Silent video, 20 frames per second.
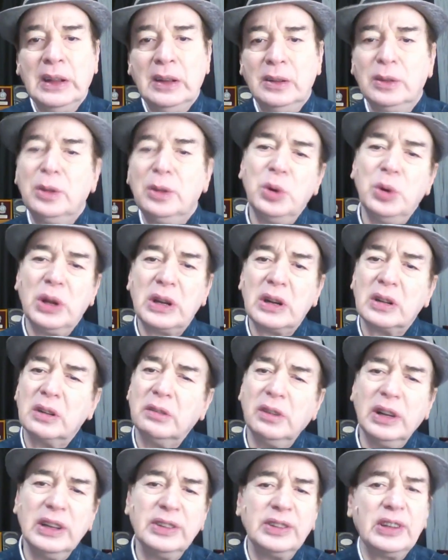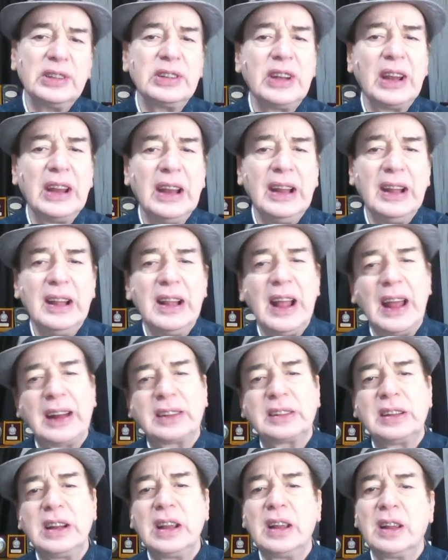you are otherwise agile,
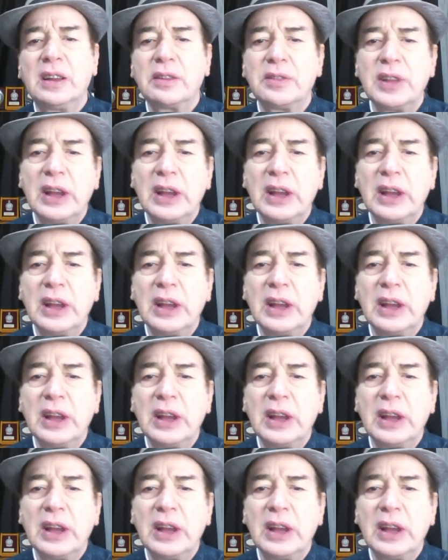active,